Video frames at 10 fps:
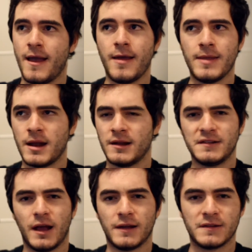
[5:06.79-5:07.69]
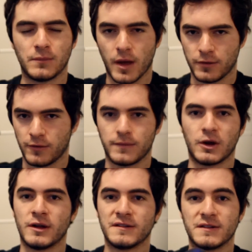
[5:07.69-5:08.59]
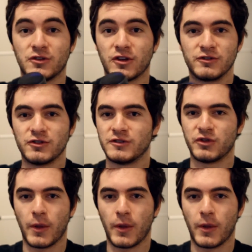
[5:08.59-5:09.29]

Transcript: And then I saw some other various suggestions